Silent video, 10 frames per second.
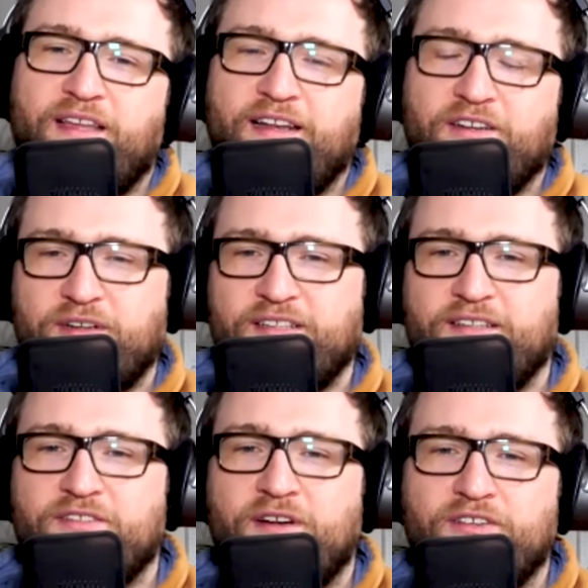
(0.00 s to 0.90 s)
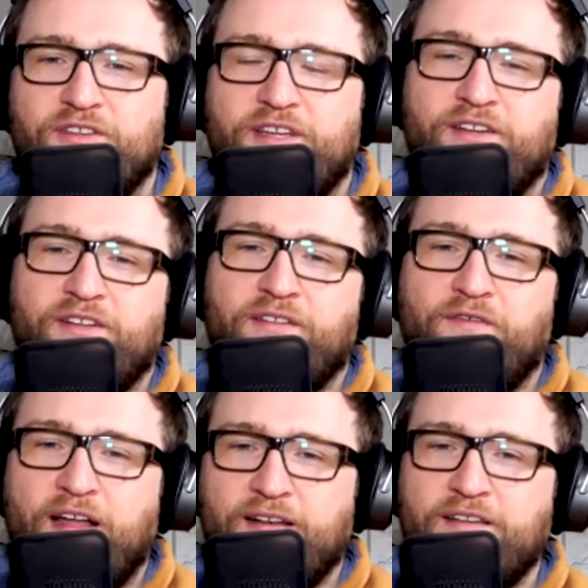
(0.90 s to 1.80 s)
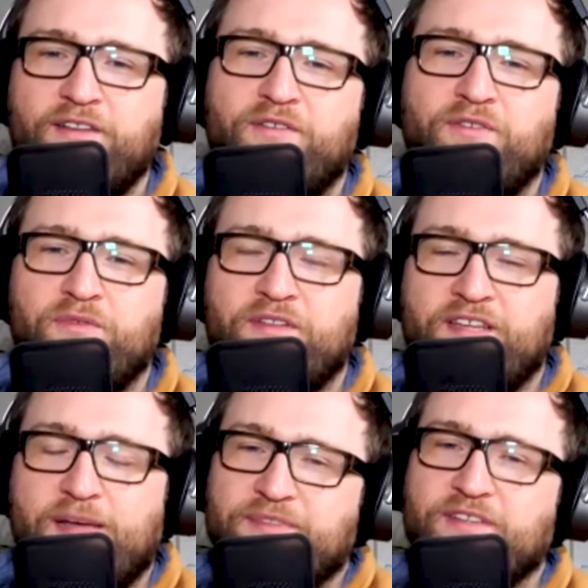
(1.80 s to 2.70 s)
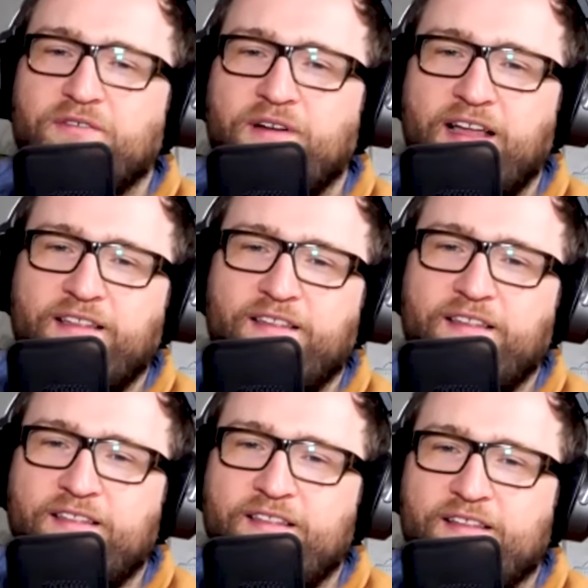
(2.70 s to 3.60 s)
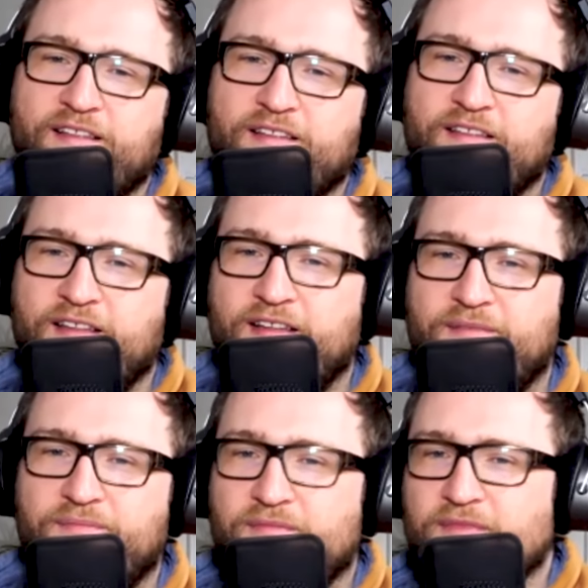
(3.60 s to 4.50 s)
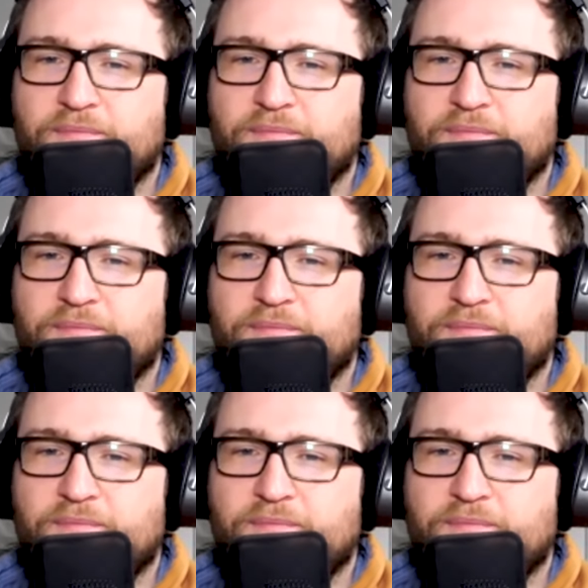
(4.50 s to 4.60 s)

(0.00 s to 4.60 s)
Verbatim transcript: interesting structure you're not a fund you do capital raises um,